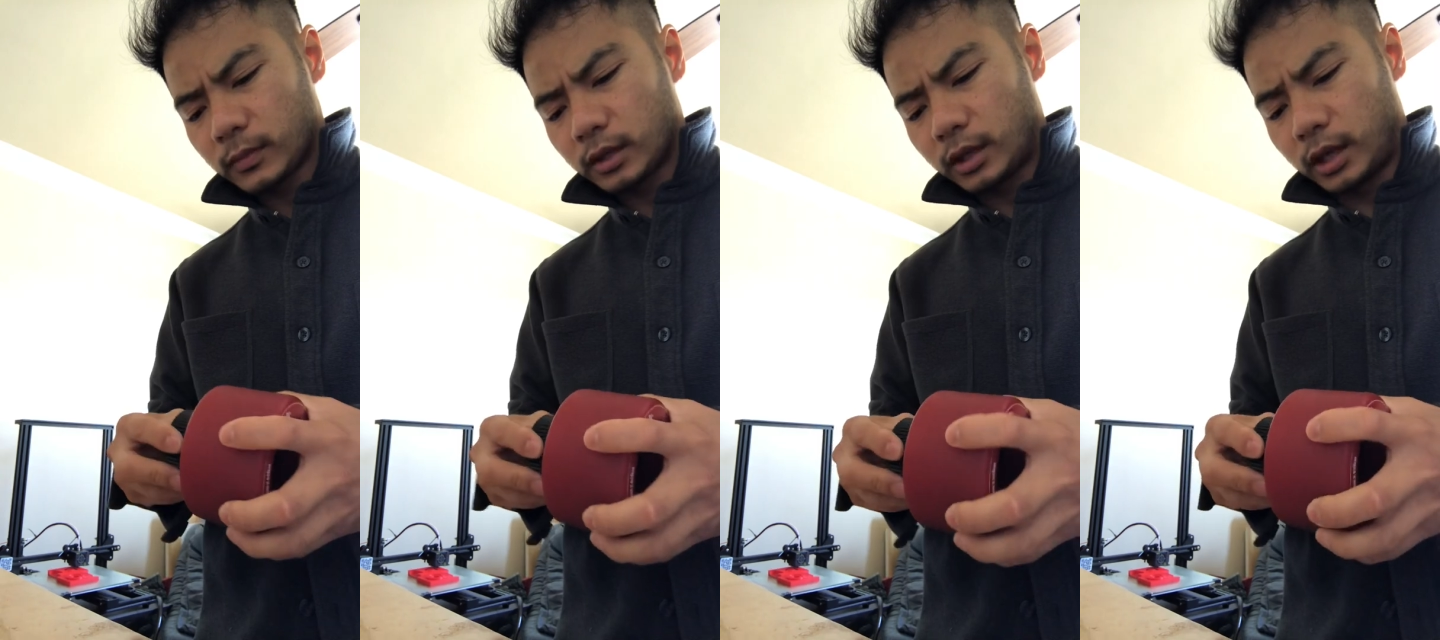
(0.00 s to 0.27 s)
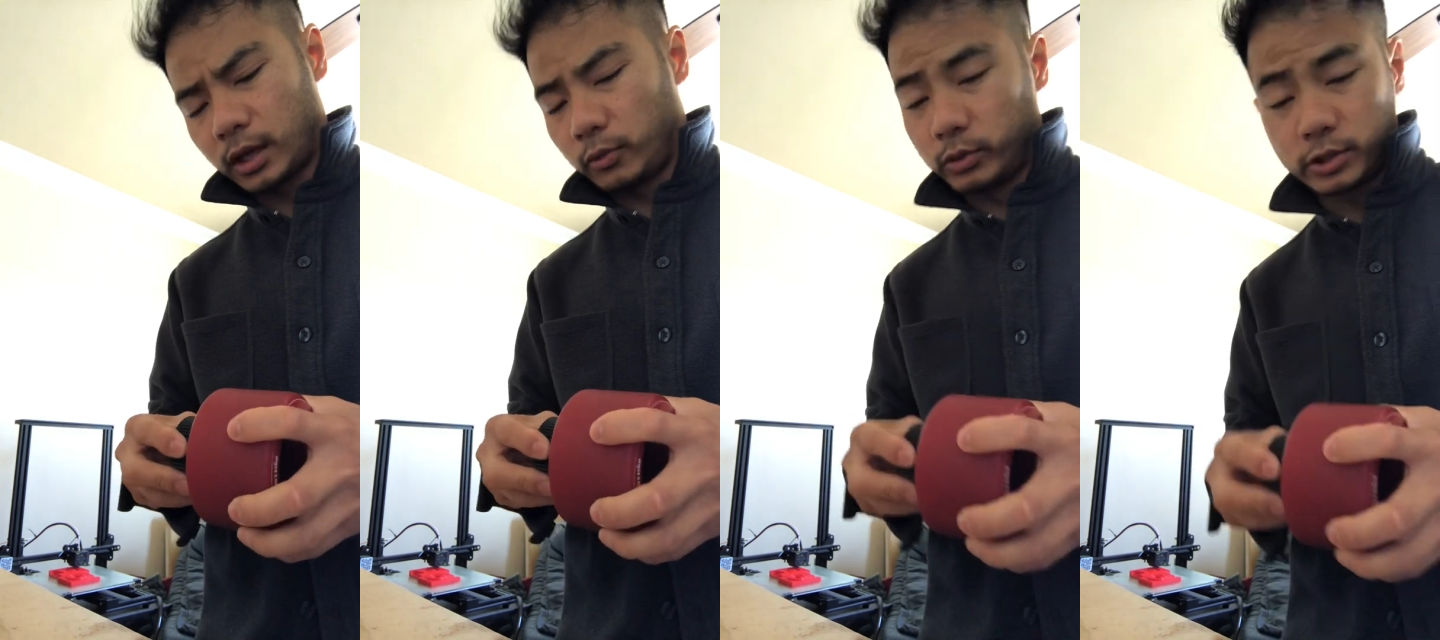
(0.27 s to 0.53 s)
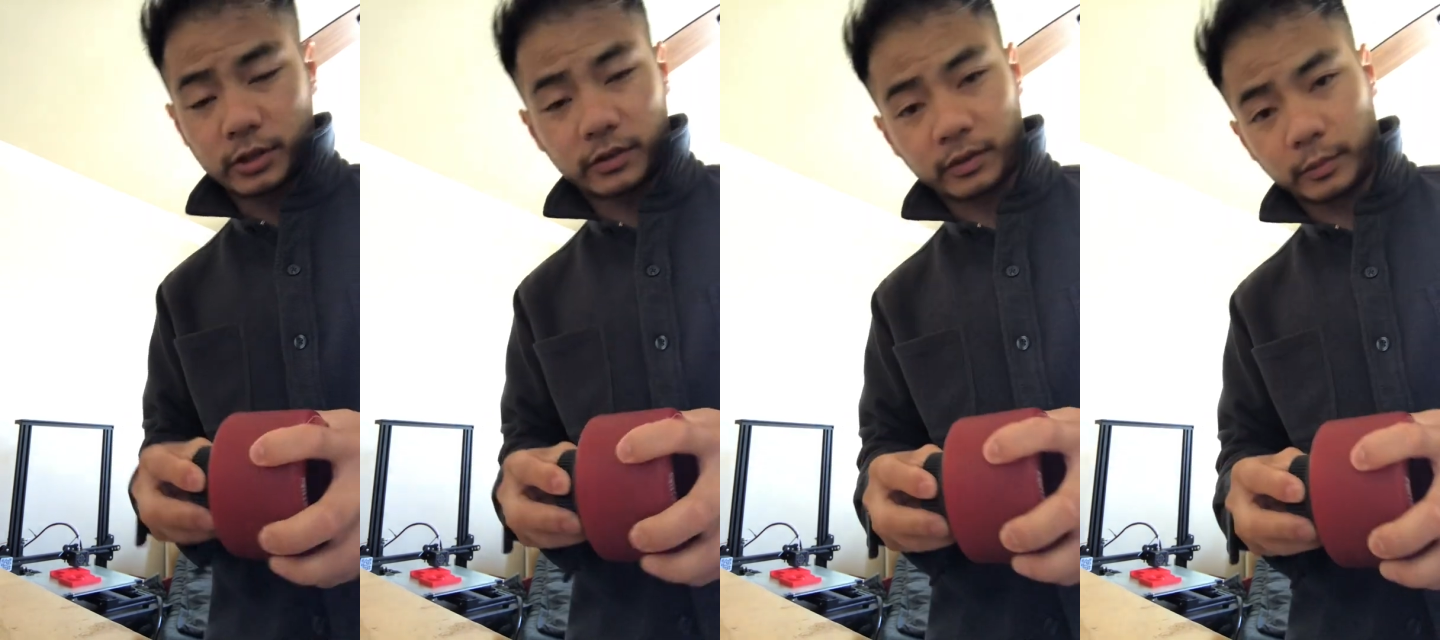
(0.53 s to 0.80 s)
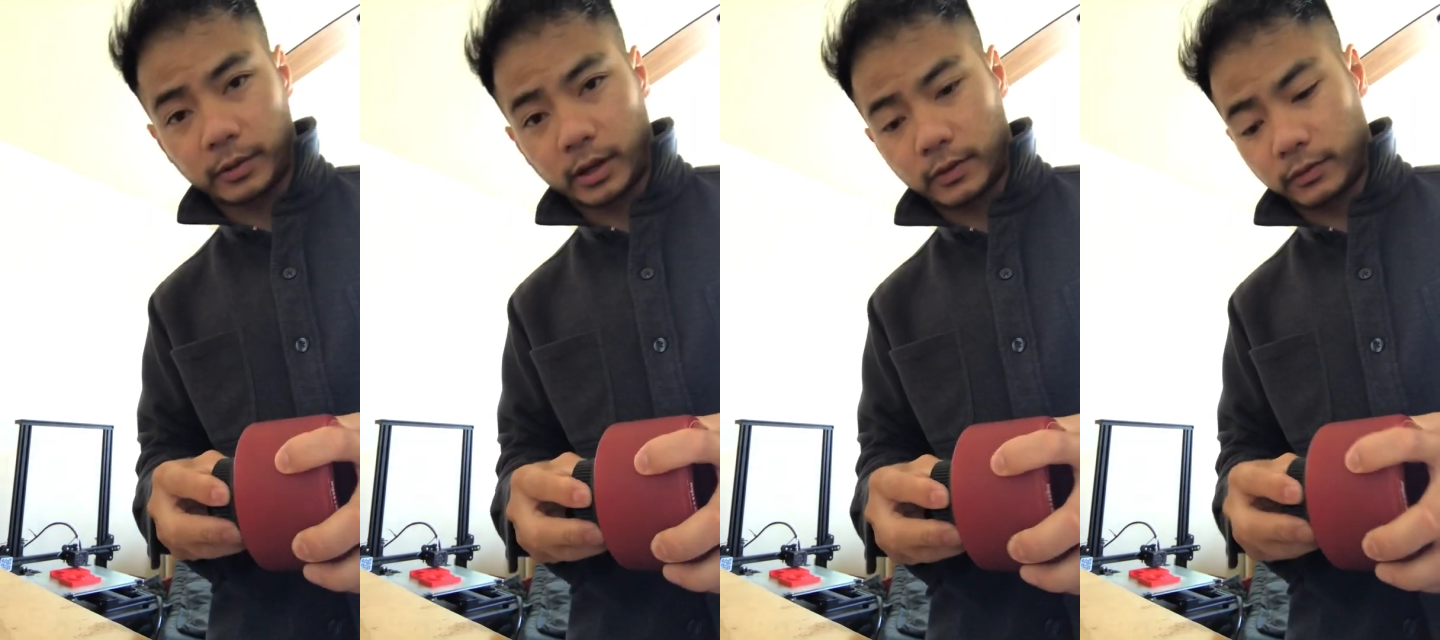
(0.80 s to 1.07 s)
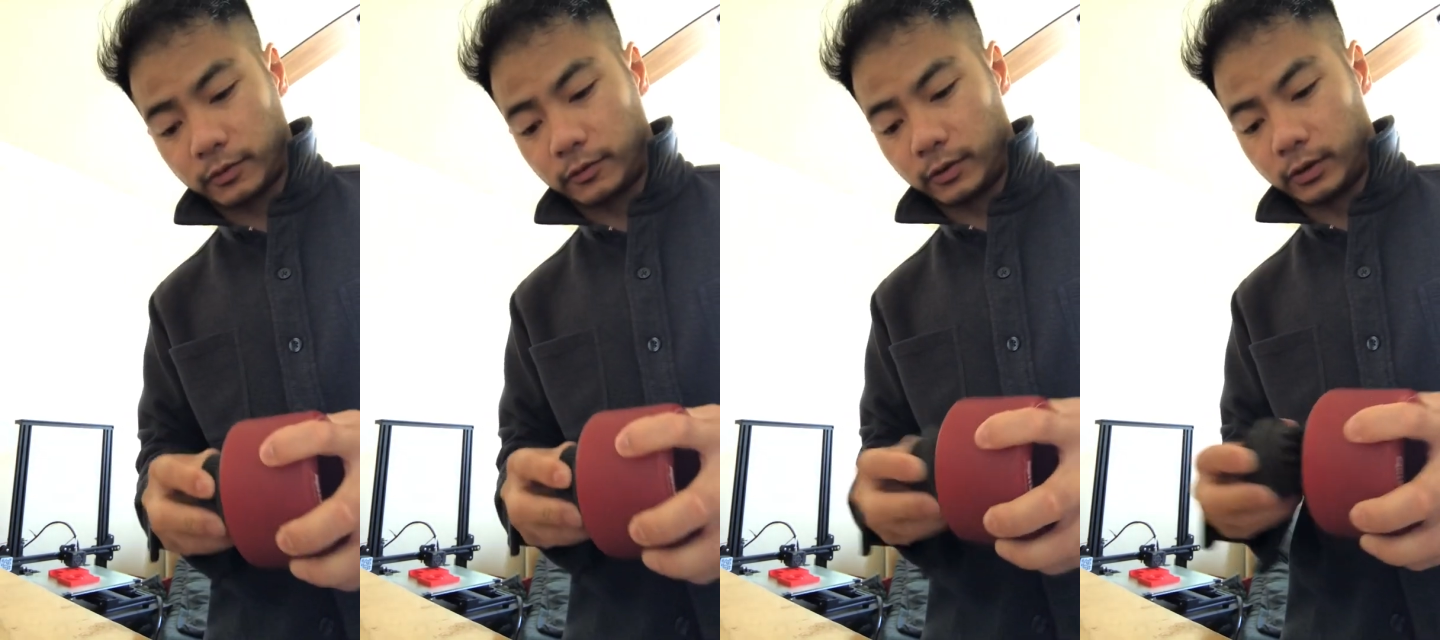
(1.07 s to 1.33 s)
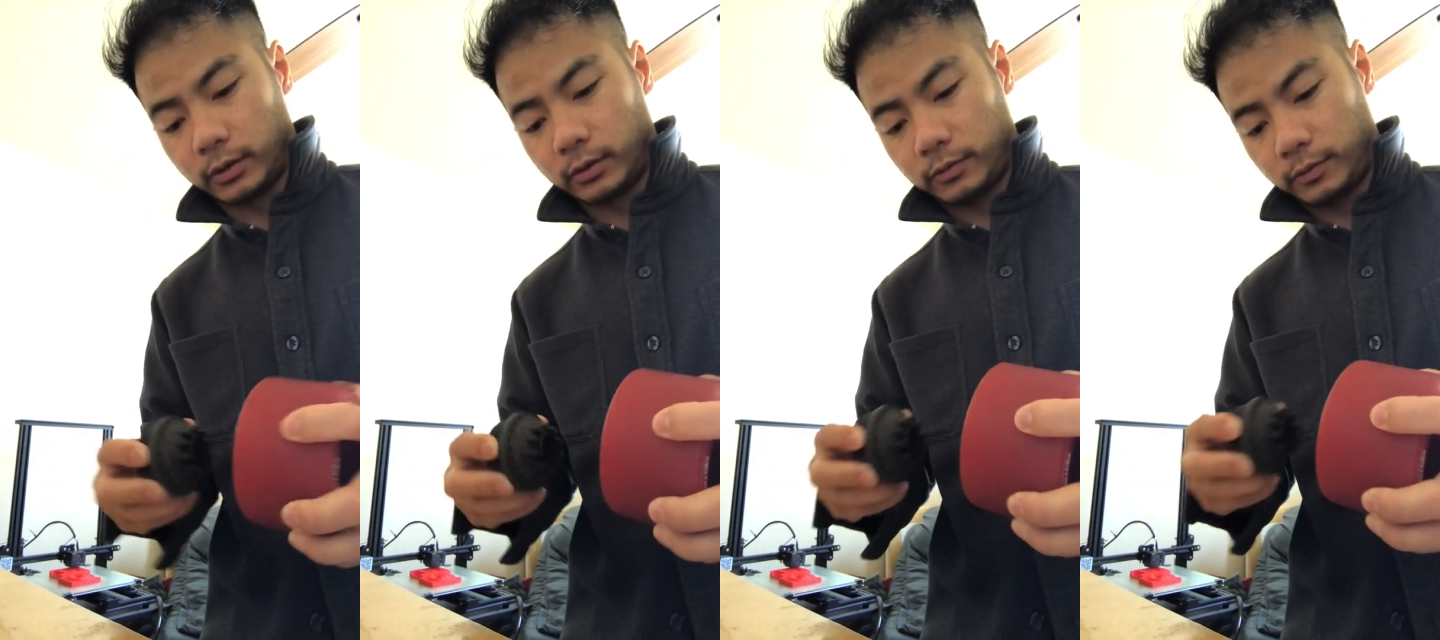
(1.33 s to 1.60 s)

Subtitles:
which is something I have to